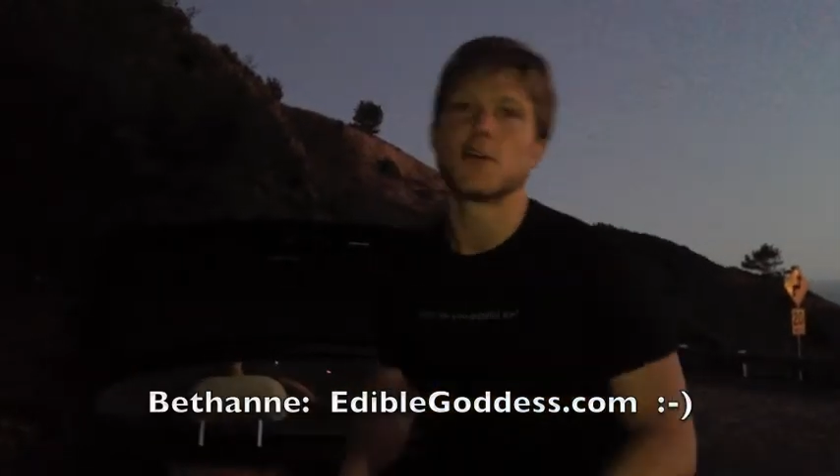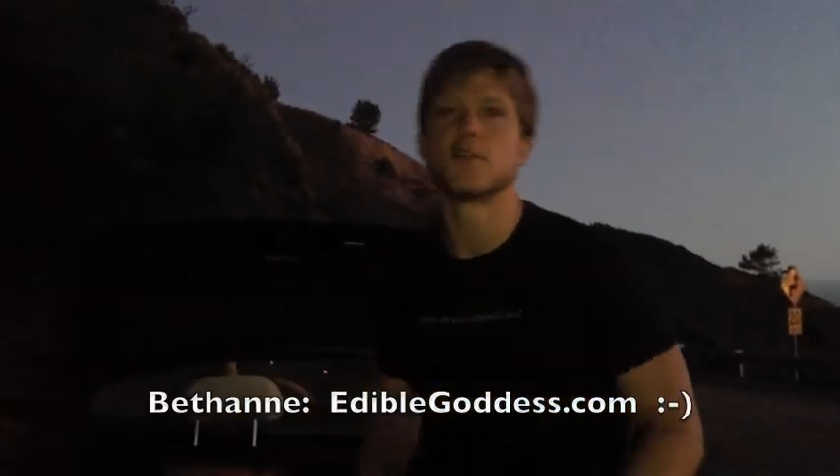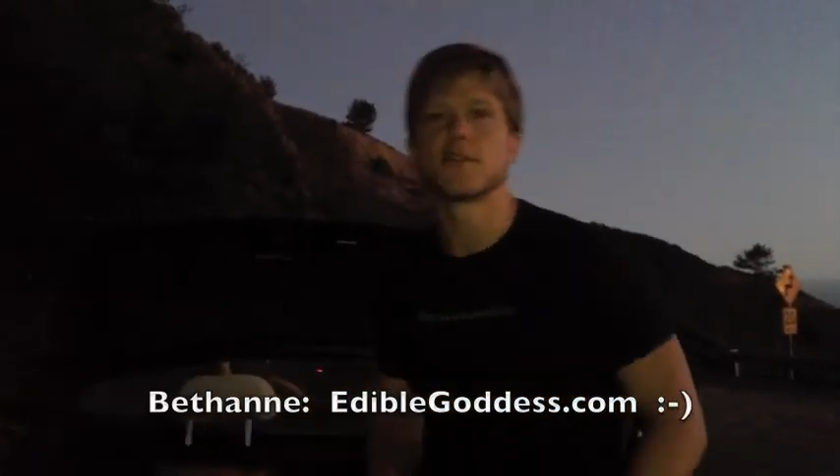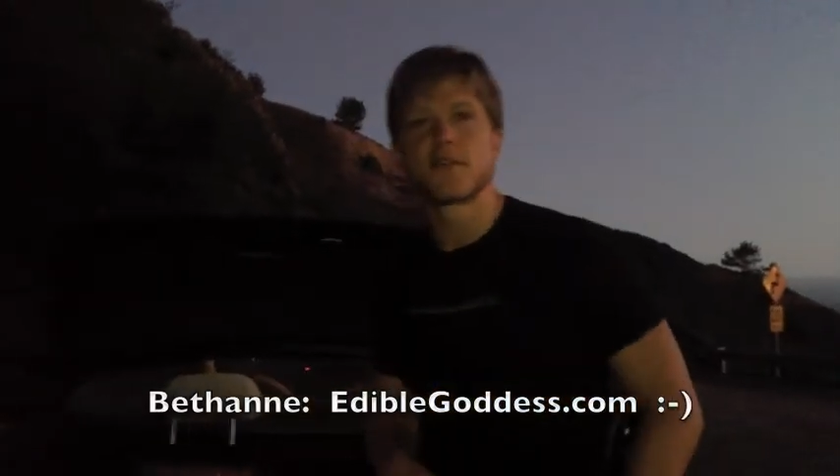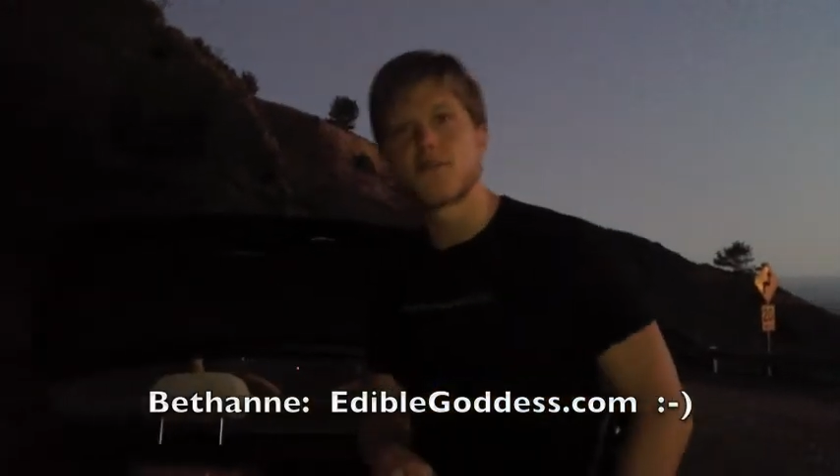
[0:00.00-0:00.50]

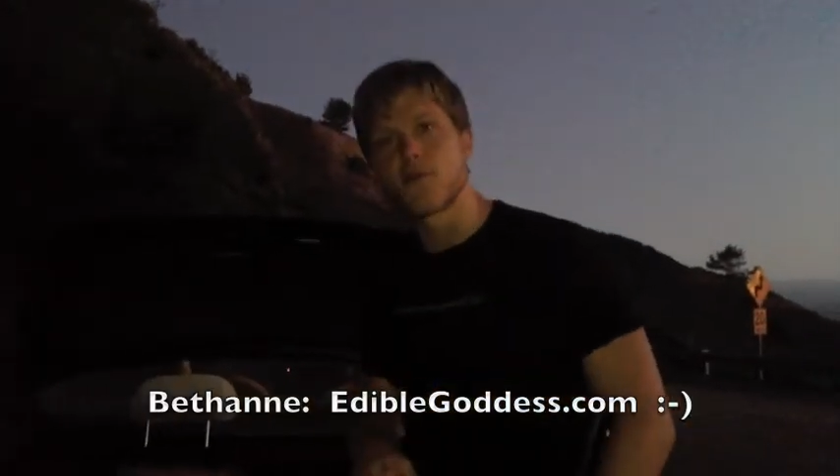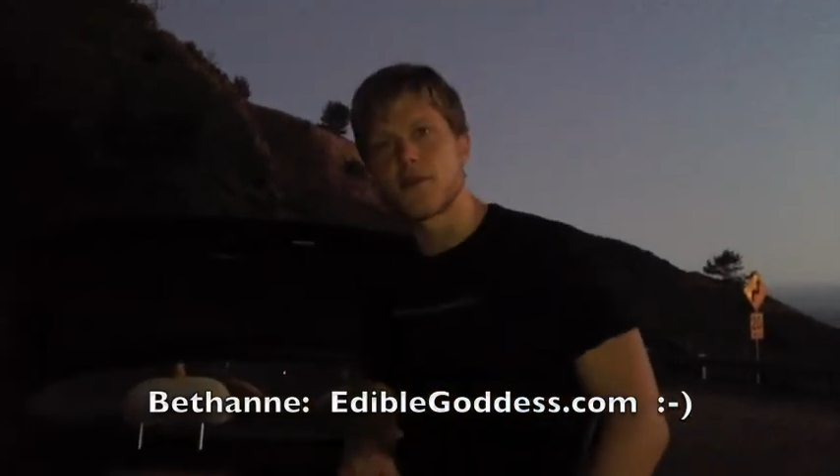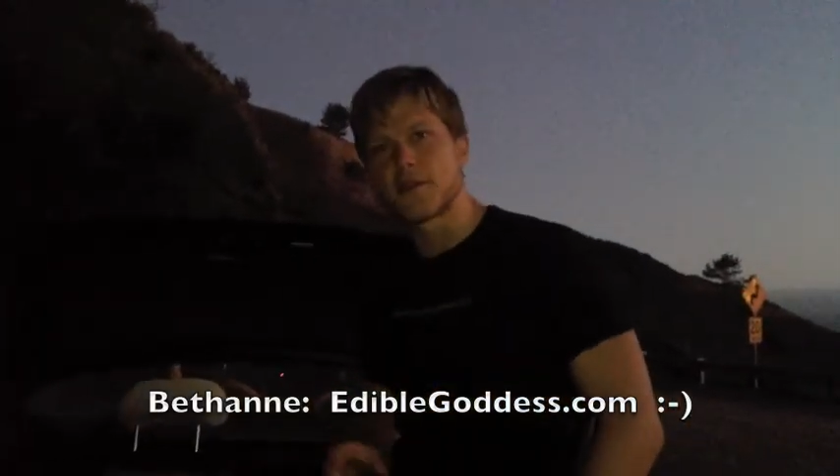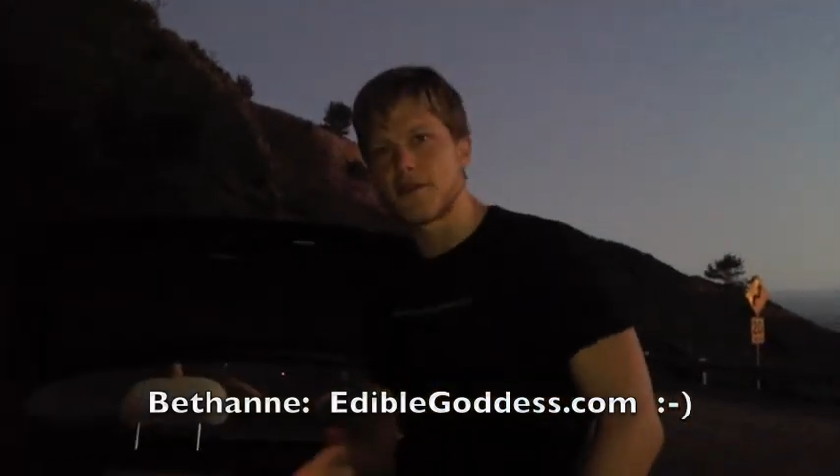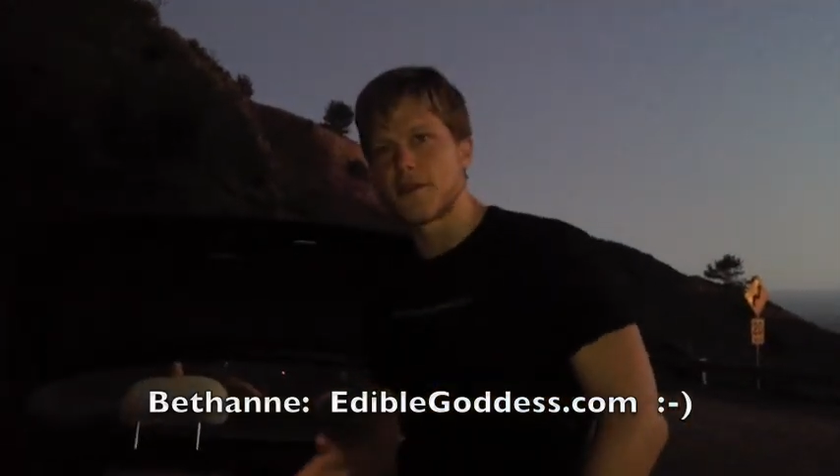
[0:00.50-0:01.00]
over
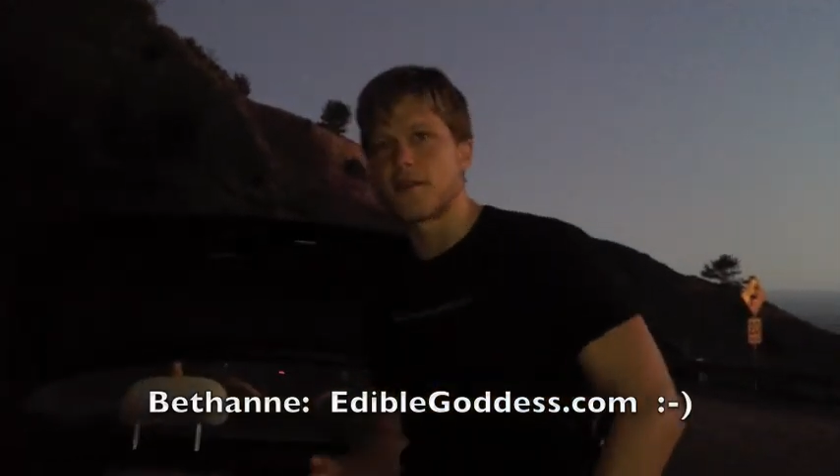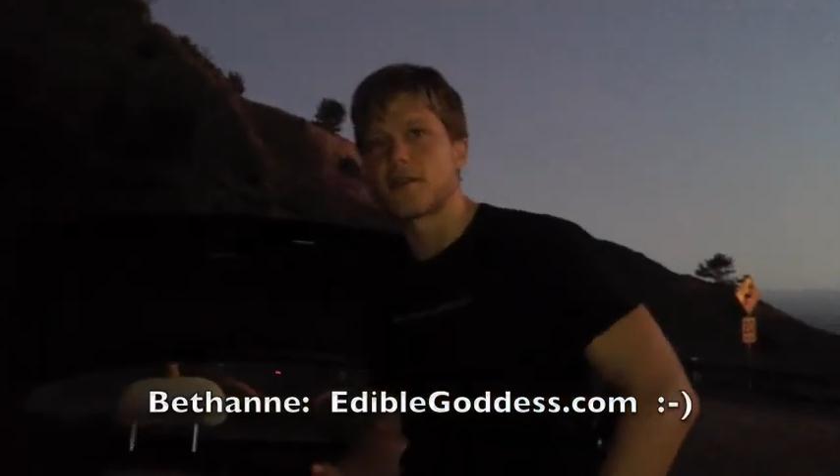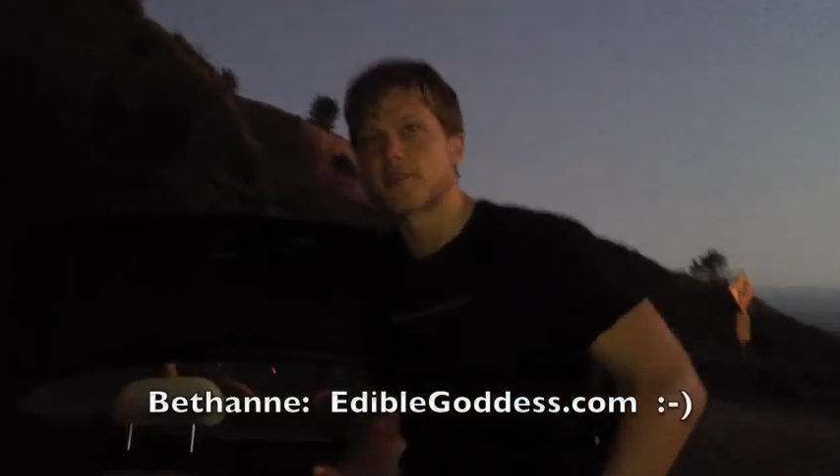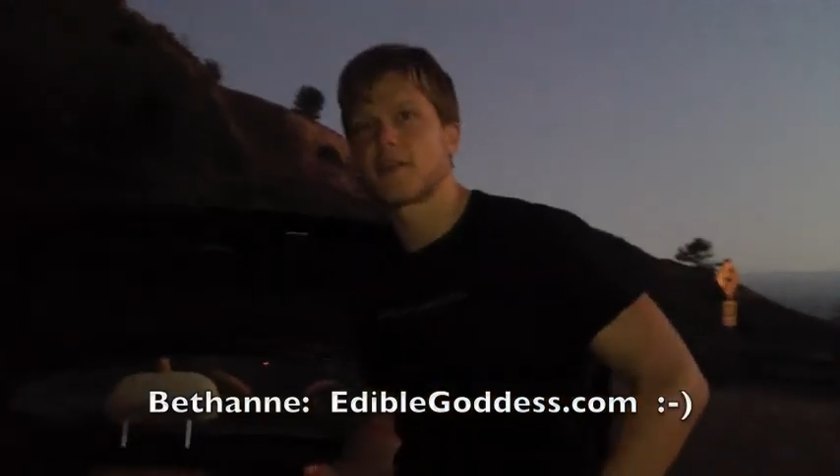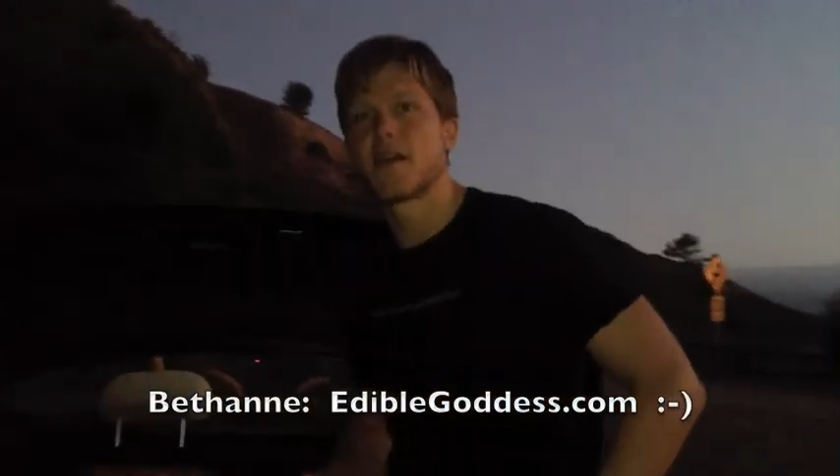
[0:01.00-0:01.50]
4
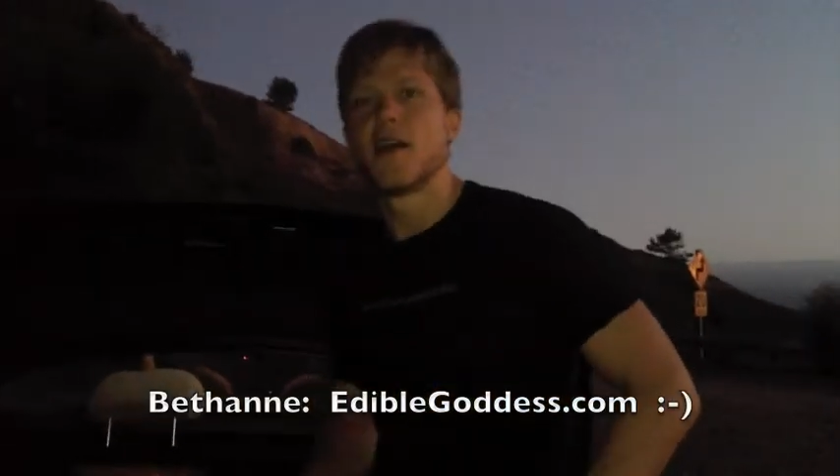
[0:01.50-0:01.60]
years.